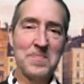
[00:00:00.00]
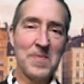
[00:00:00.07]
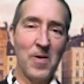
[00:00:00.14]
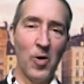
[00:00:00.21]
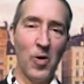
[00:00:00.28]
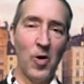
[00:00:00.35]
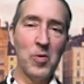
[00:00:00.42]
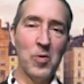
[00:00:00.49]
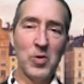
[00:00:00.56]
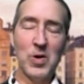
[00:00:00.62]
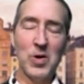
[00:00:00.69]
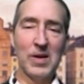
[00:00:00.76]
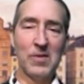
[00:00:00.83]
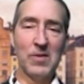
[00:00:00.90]
All we're
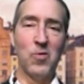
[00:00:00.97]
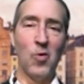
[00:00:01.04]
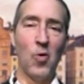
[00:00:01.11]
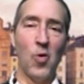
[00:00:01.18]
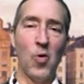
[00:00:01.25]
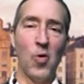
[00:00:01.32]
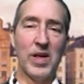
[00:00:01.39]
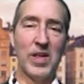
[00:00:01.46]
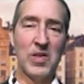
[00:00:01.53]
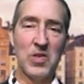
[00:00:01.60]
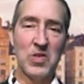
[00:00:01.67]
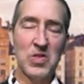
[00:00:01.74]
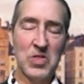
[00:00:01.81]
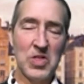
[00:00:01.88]
looking for
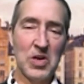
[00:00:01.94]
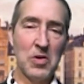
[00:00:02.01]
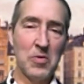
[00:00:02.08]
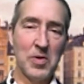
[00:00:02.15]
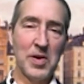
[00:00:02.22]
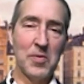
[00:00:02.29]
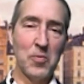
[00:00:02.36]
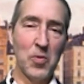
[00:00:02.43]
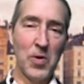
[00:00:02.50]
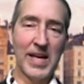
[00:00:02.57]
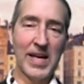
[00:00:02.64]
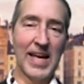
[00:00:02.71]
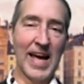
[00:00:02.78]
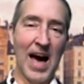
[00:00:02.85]
is theory
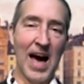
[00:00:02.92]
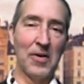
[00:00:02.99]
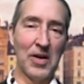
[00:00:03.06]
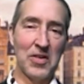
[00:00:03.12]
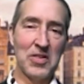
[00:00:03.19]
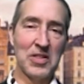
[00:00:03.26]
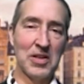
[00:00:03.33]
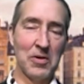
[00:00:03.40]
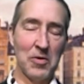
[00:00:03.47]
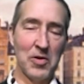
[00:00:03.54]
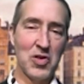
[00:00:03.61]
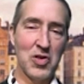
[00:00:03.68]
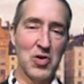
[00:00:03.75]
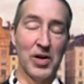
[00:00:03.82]
working out as
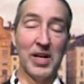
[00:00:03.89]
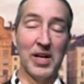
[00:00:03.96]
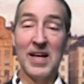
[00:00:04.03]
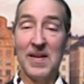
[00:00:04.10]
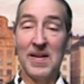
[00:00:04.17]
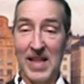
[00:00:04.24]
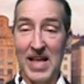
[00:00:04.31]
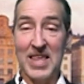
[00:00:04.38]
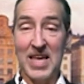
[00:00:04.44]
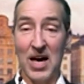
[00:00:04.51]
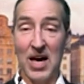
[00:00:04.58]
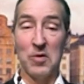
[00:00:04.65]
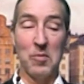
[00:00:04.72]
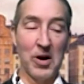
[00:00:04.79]
theory should. That's how
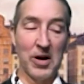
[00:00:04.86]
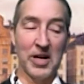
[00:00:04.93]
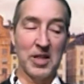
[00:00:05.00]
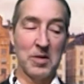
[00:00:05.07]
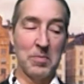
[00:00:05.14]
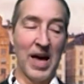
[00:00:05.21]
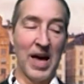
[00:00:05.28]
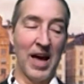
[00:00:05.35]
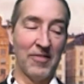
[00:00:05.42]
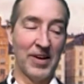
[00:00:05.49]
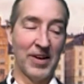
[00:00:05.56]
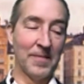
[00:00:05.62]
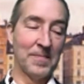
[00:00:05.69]
the market's behaving.